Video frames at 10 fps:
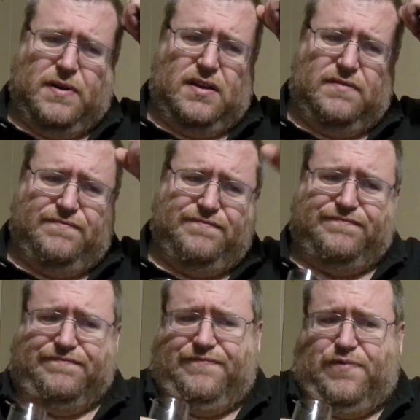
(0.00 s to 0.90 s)
but
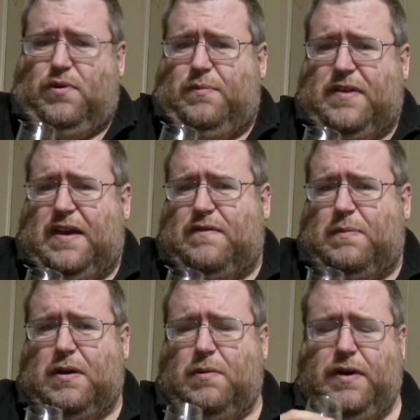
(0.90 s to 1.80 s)
forms have
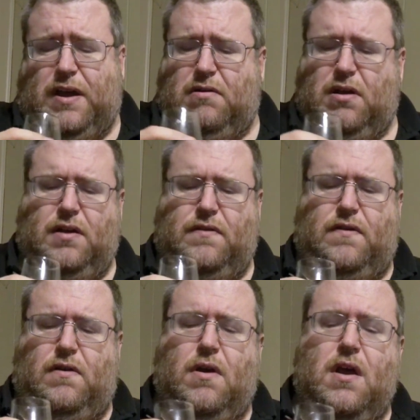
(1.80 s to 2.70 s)
to be obeyed, right?
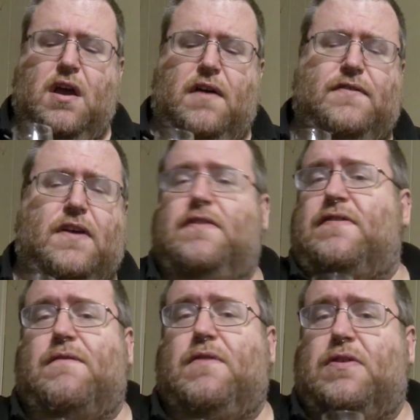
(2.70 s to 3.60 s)
So, I've done
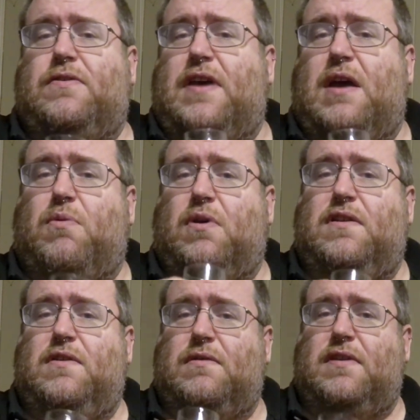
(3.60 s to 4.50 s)
this every other day. We're
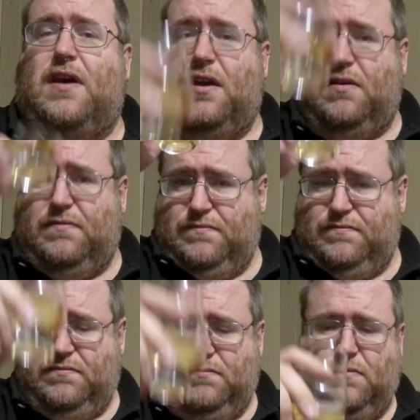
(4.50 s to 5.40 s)
gonna do it today.
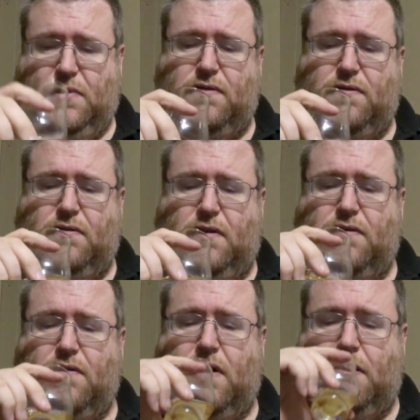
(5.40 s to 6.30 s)

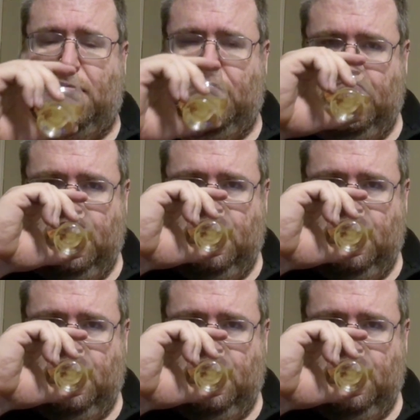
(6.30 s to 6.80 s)
Let's try it.